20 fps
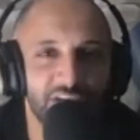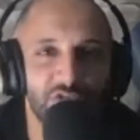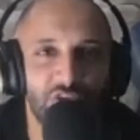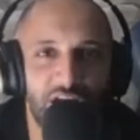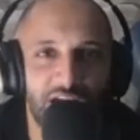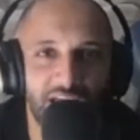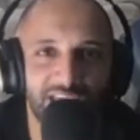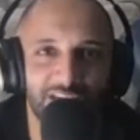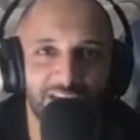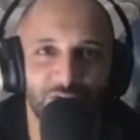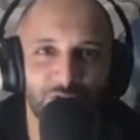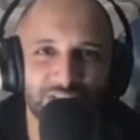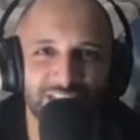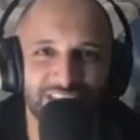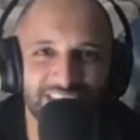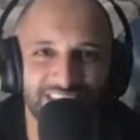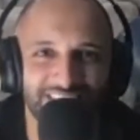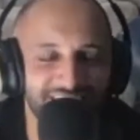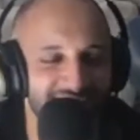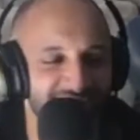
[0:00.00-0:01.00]
Ian Wright or
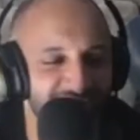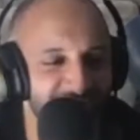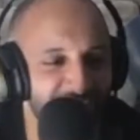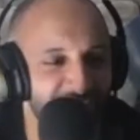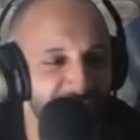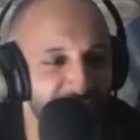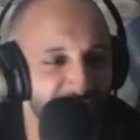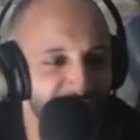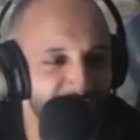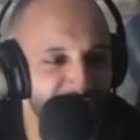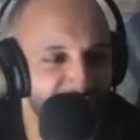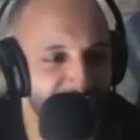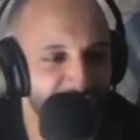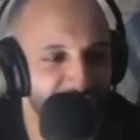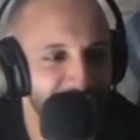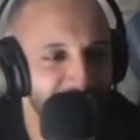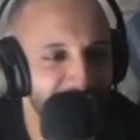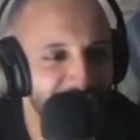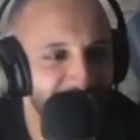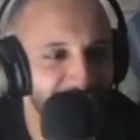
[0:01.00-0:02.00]
Zinedine Zidane?
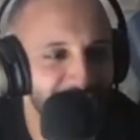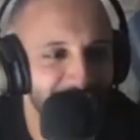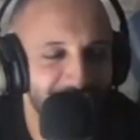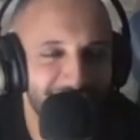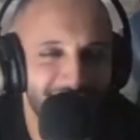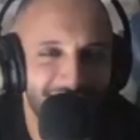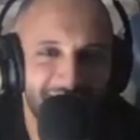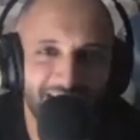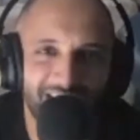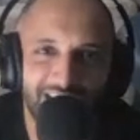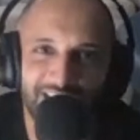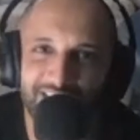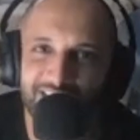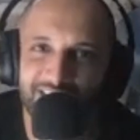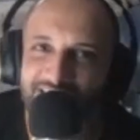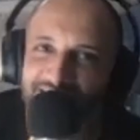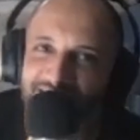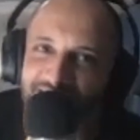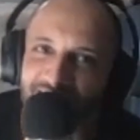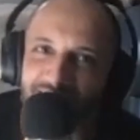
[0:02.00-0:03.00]
Oh,
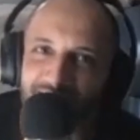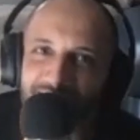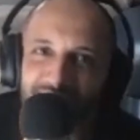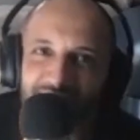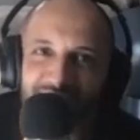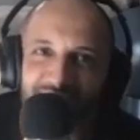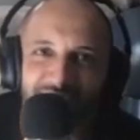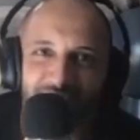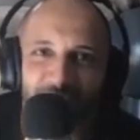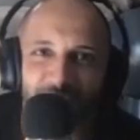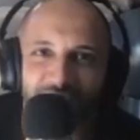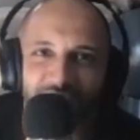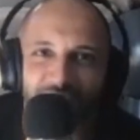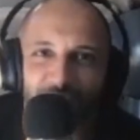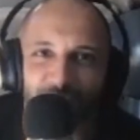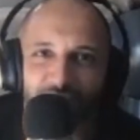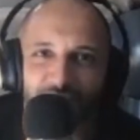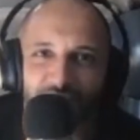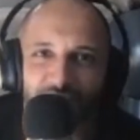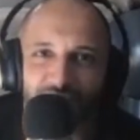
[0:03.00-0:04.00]
that's a hard one
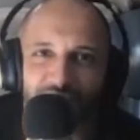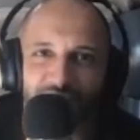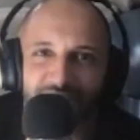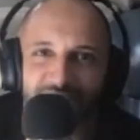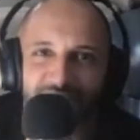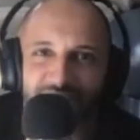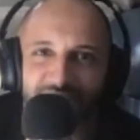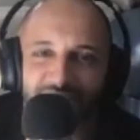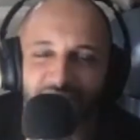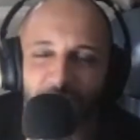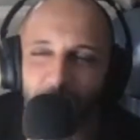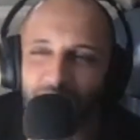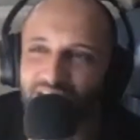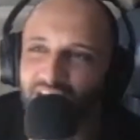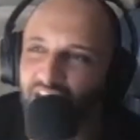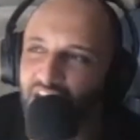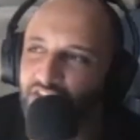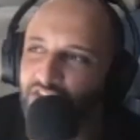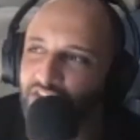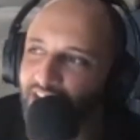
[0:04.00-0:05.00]
as well. I mean,
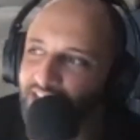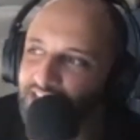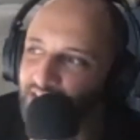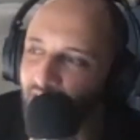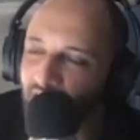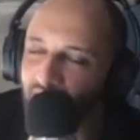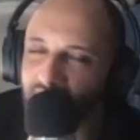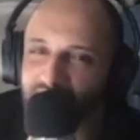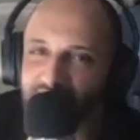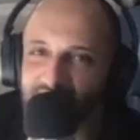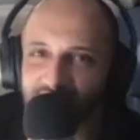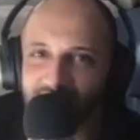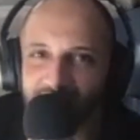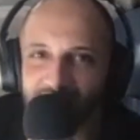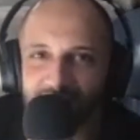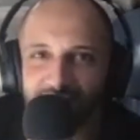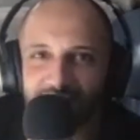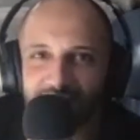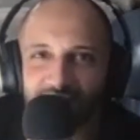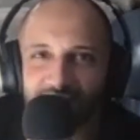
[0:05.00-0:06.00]
Ian Wright's unks, isn't
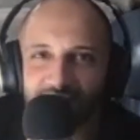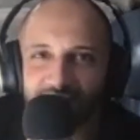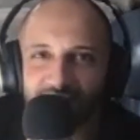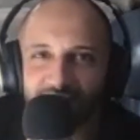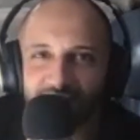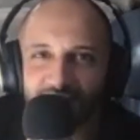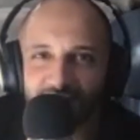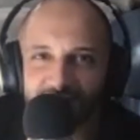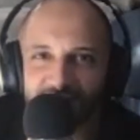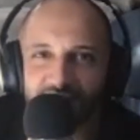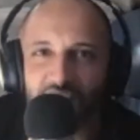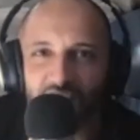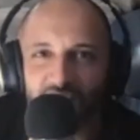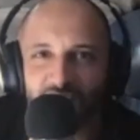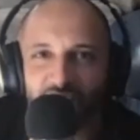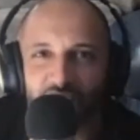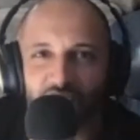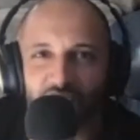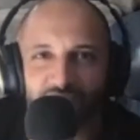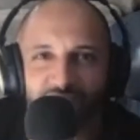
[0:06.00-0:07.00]
it? He's an
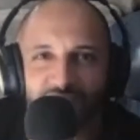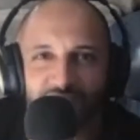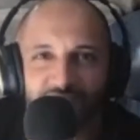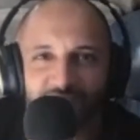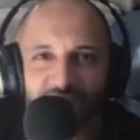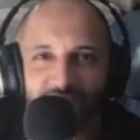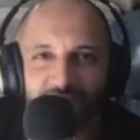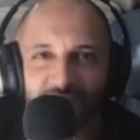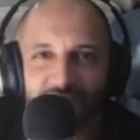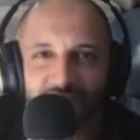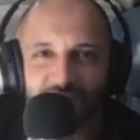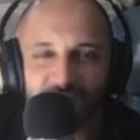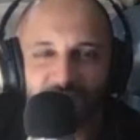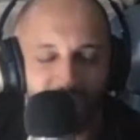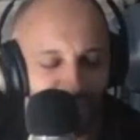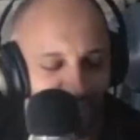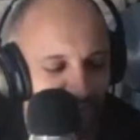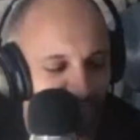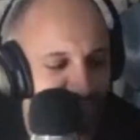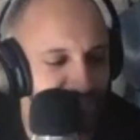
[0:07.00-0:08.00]
uncle. So
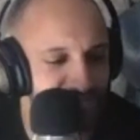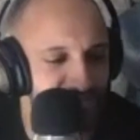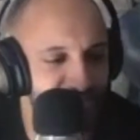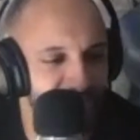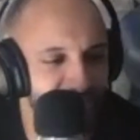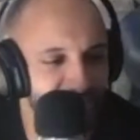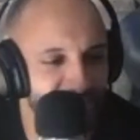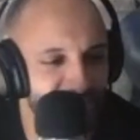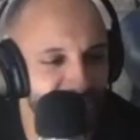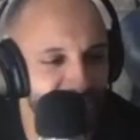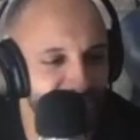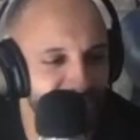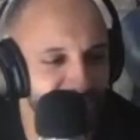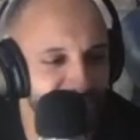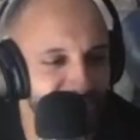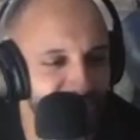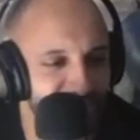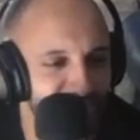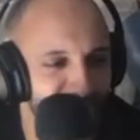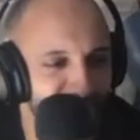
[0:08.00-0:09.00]
I'd have to say
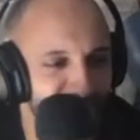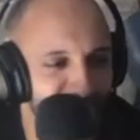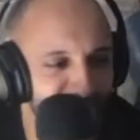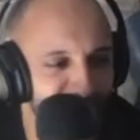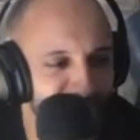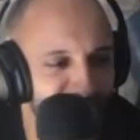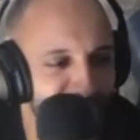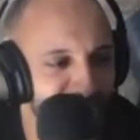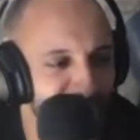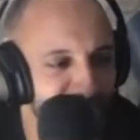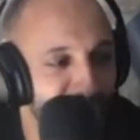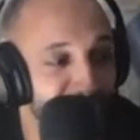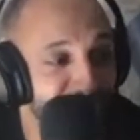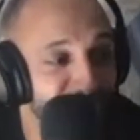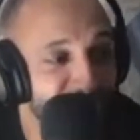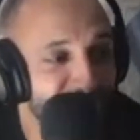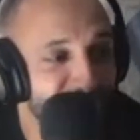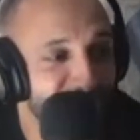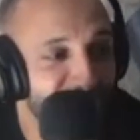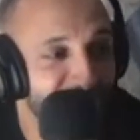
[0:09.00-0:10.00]
Ian Wright.